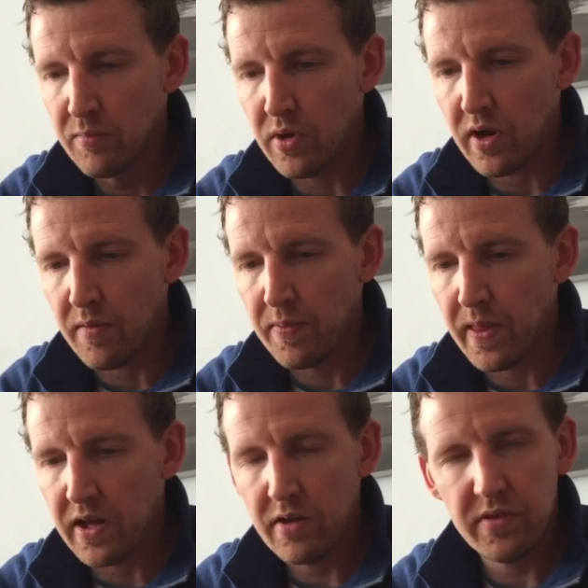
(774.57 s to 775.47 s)
But
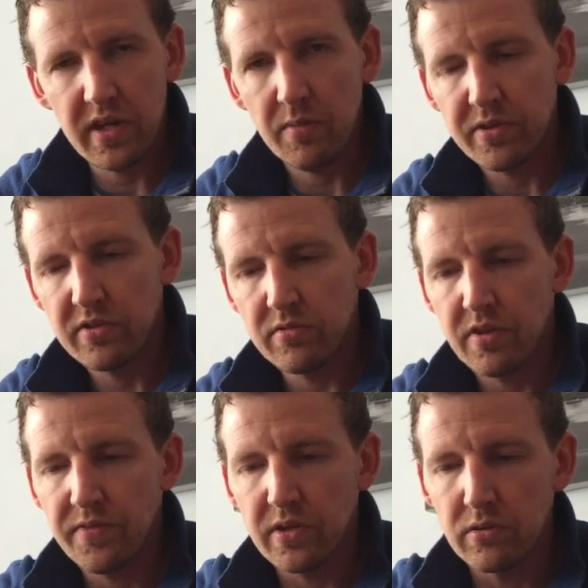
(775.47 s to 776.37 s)
I don't think it'd be too
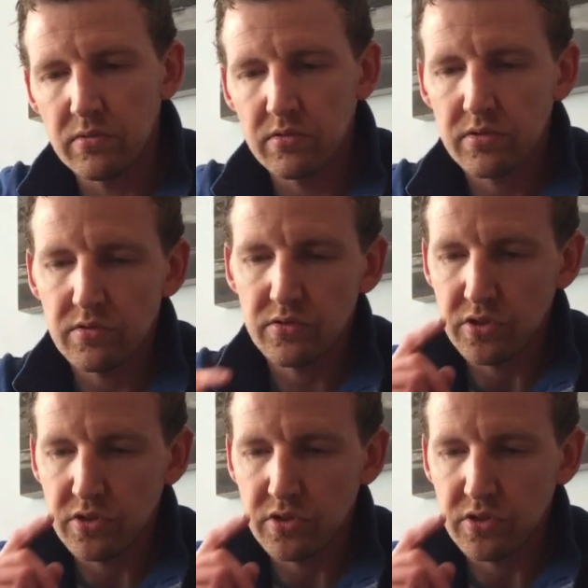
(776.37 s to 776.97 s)
difficult